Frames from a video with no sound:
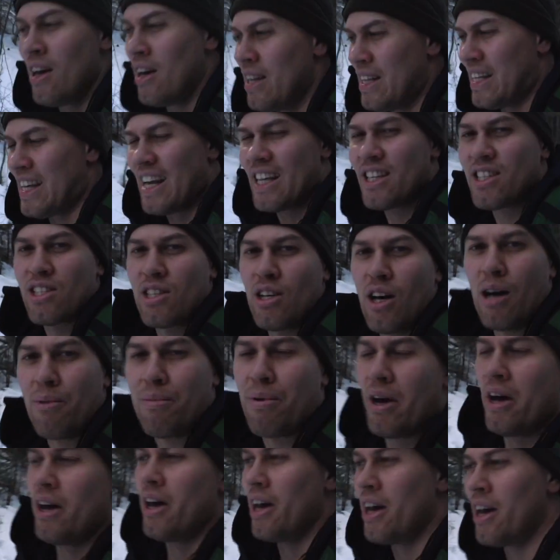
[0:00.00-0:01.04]
10 stop,
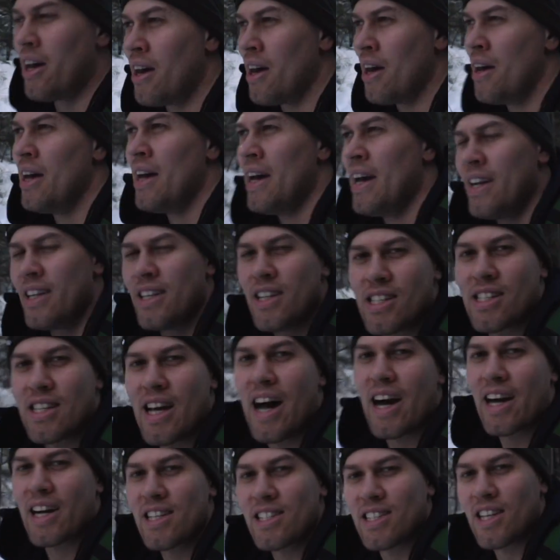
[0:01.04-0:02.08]
just
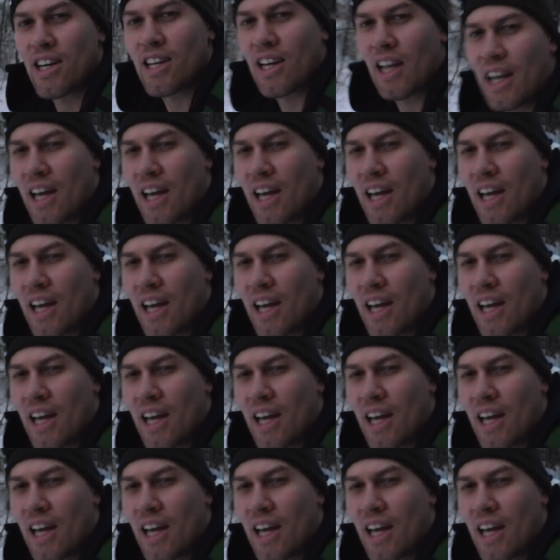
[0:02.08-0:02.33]
darkens out your